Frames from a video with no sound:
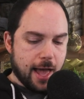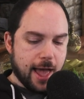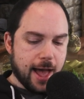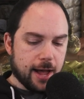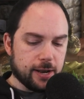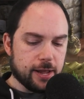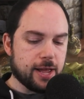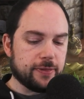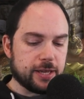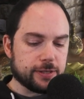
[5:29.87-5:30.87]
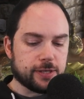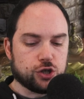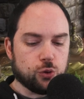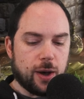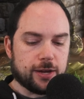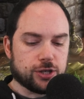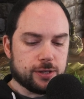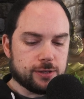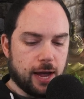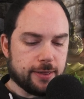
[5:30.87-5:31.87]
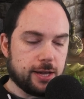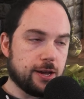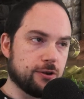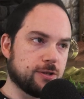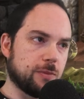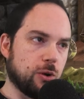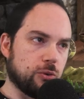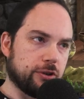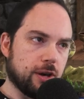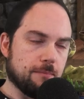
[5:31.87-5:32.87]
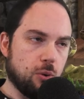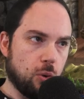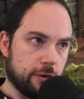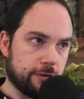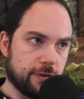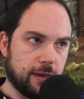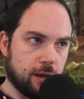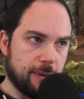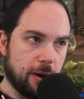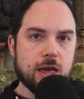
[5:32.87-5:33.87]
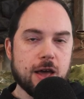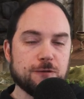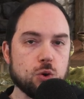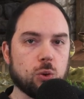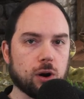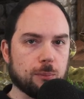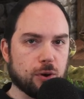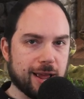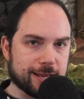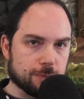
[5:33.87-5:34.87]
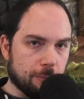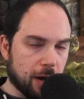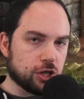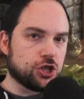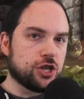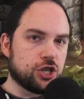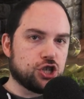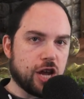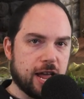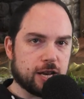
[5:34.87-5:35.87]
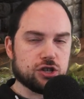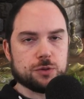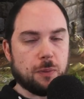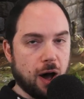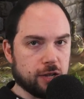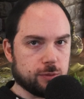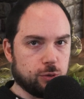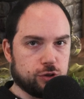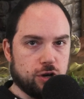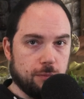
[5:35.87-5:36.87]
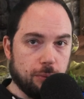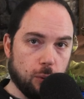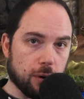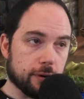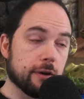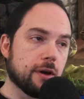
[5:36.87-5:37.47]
And in these situations, I think here's something really important to think about. If you want to bring as much change as possible to your board,